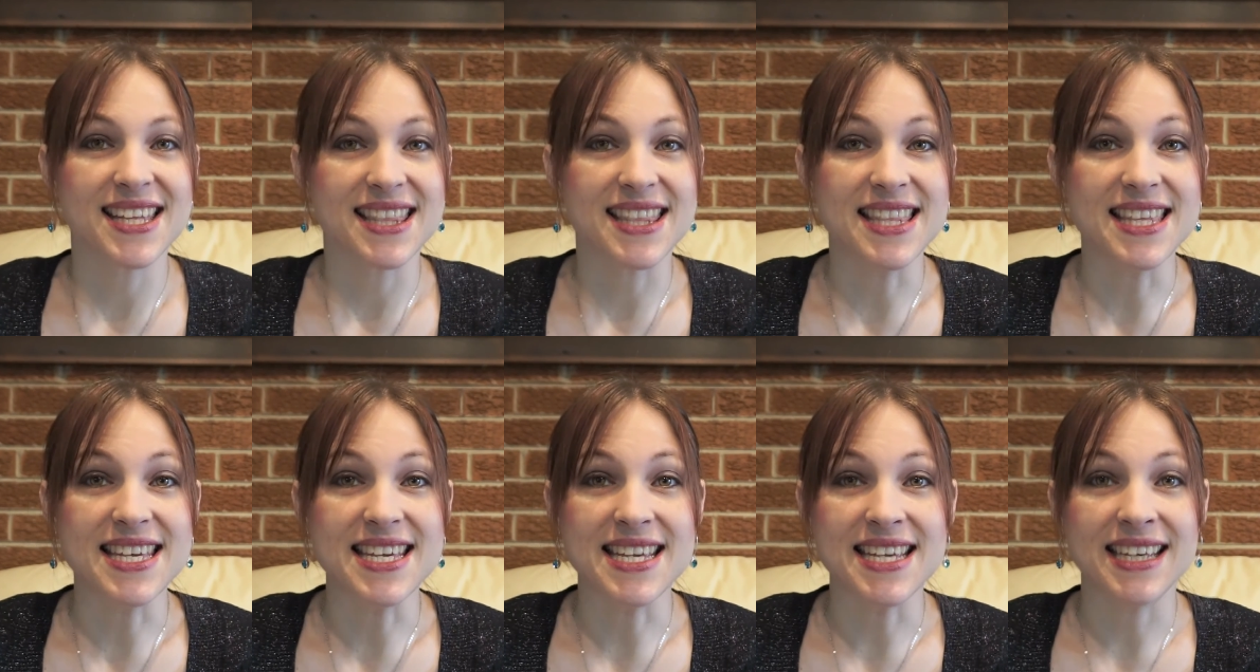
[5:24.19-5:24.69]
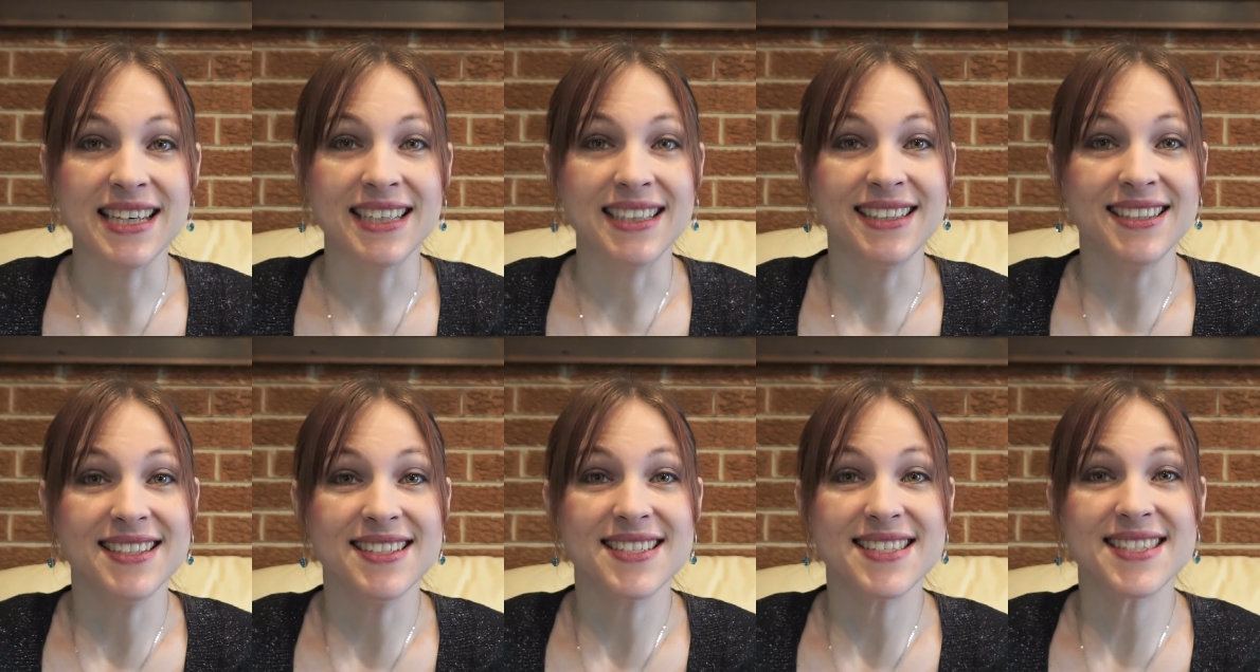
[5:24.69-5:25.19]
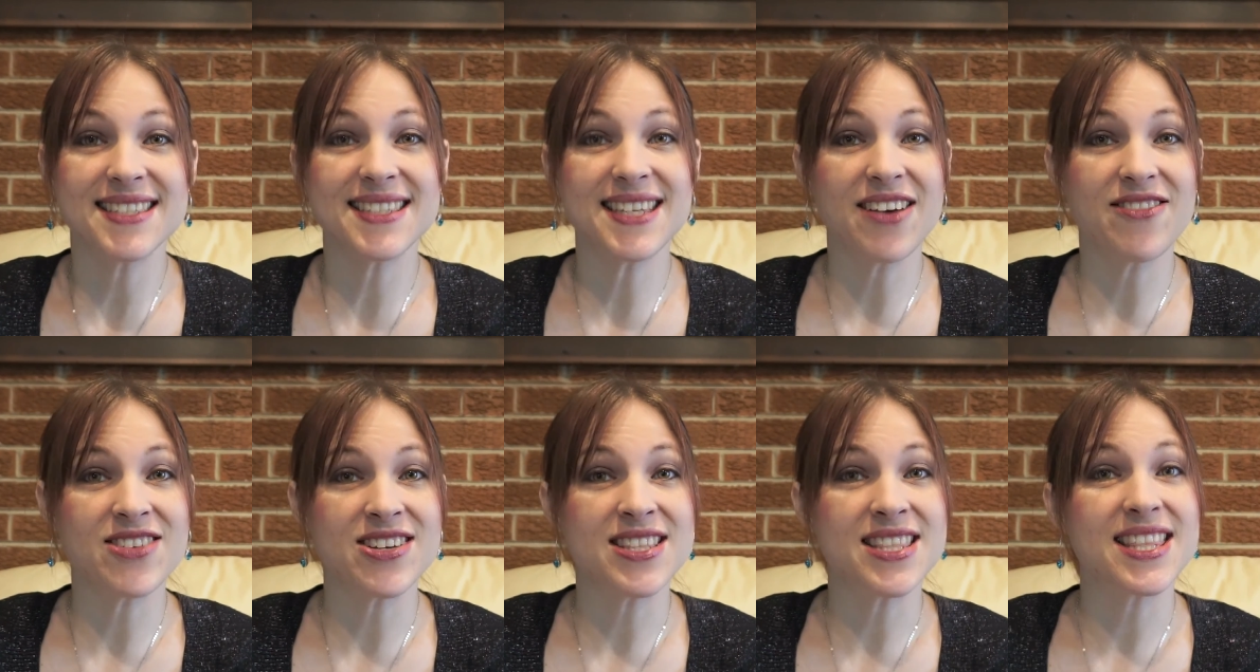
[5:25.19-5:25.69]
The
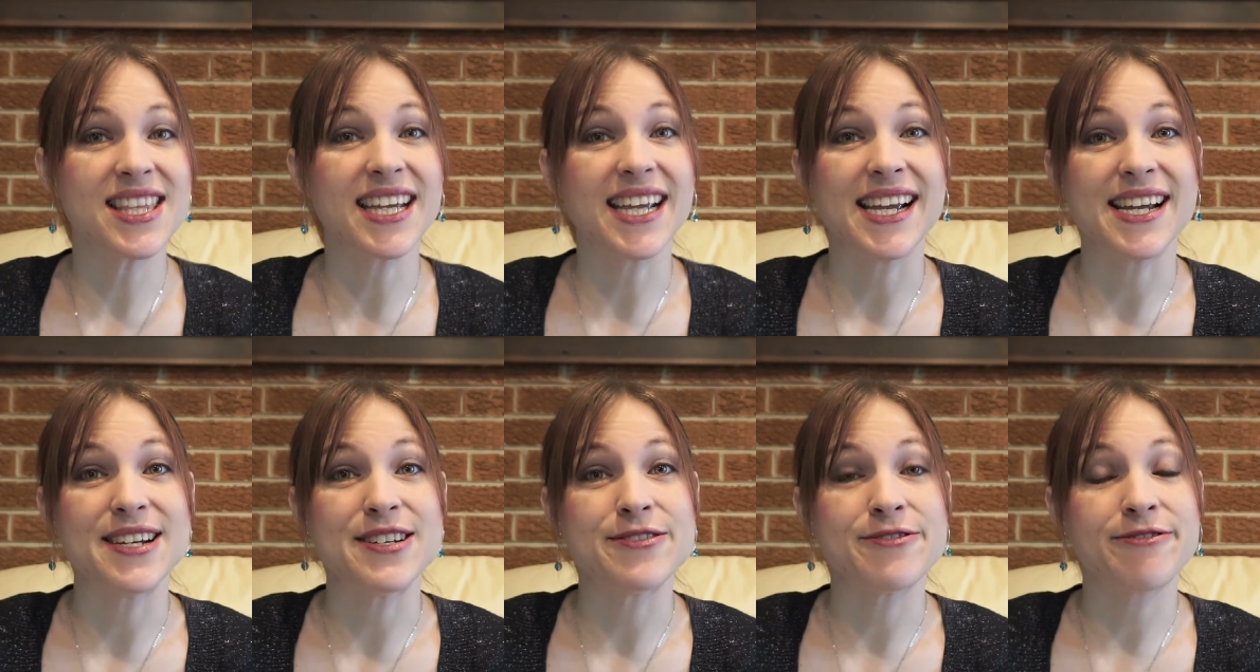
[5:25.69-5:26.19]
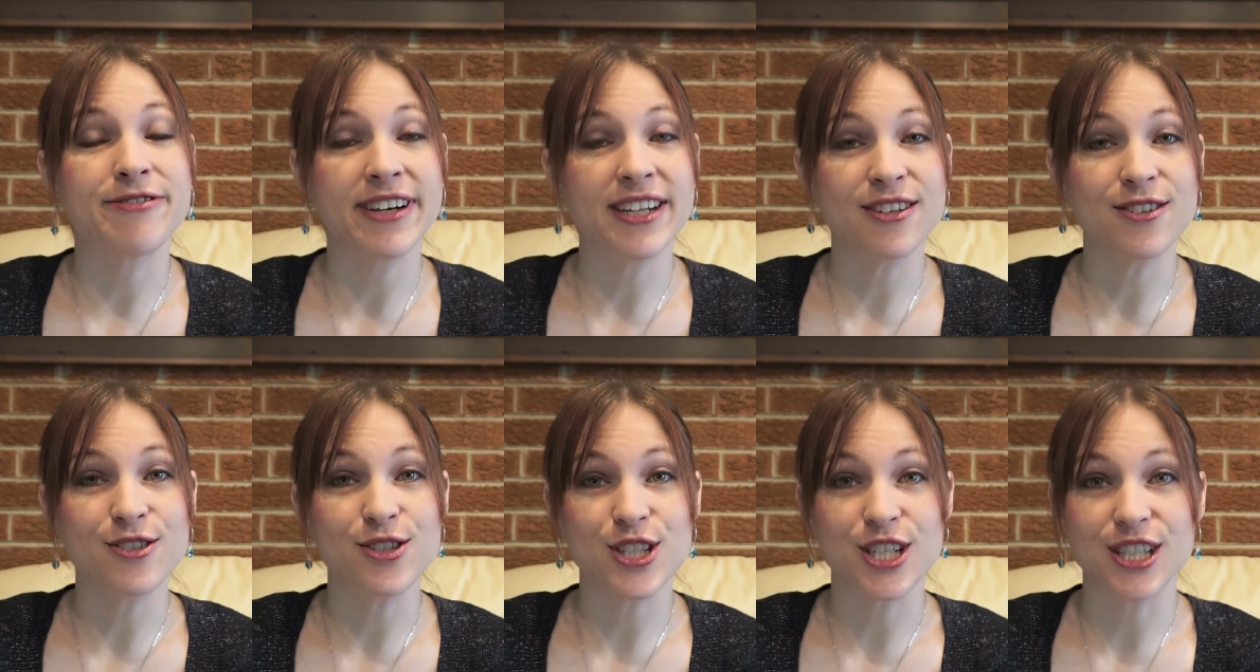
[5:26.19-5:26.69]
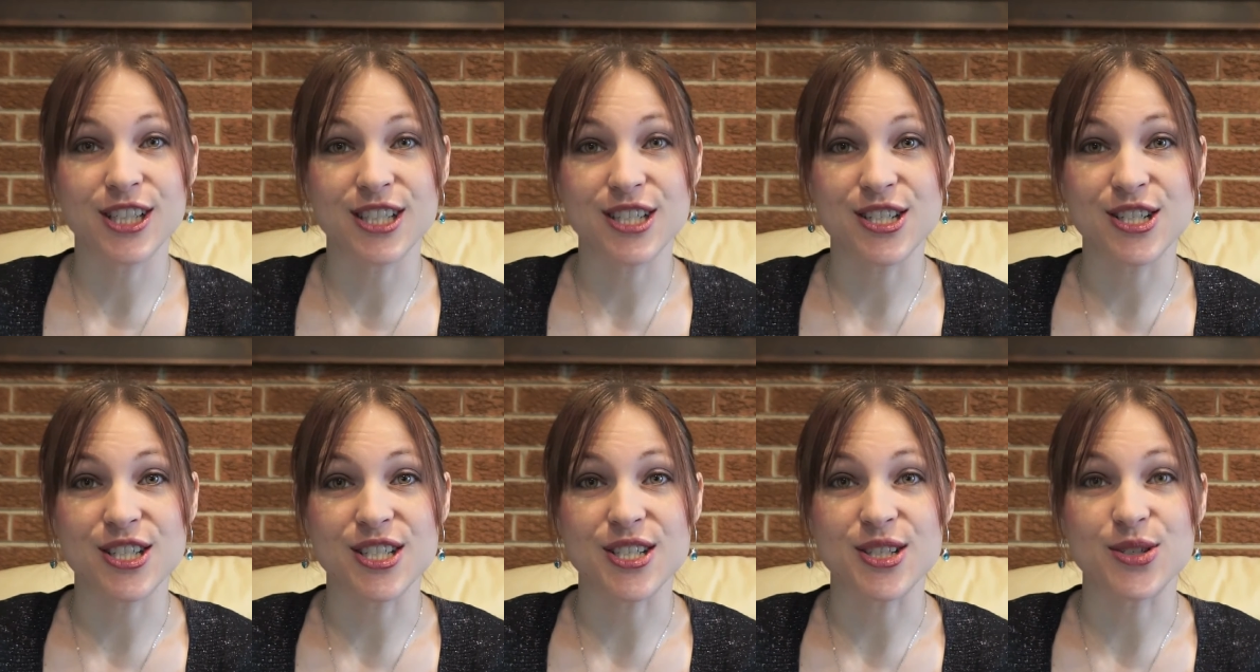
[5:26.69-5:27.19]
7th and final
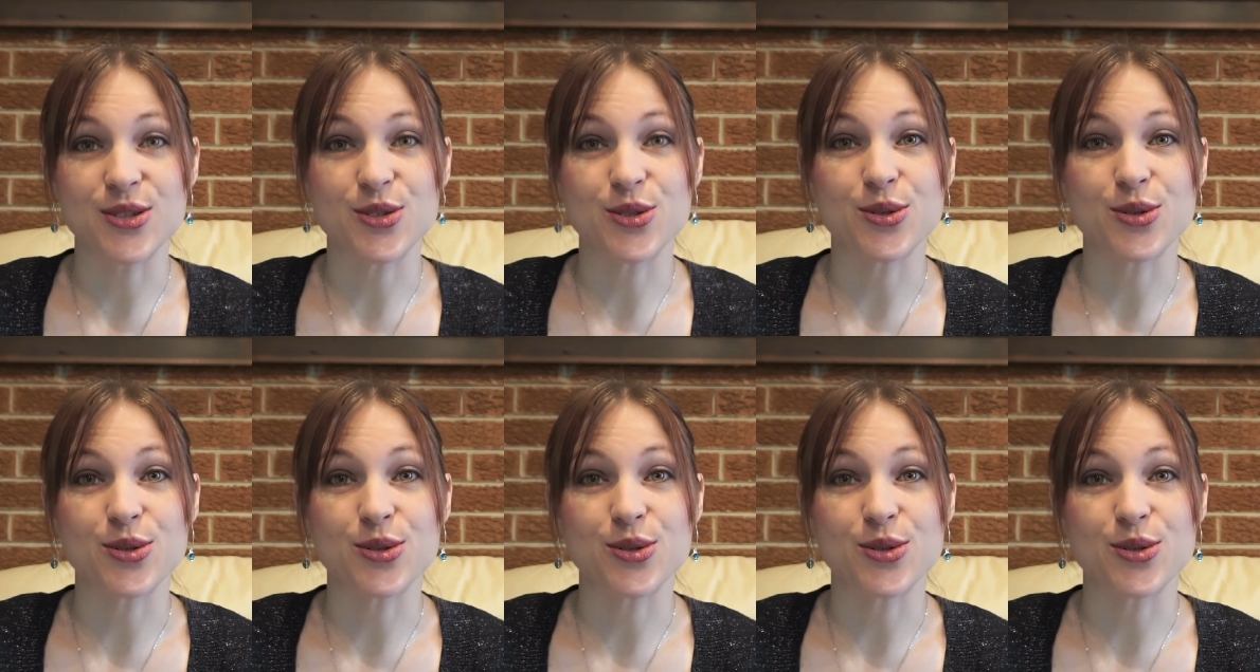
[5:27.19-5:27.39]
challenge is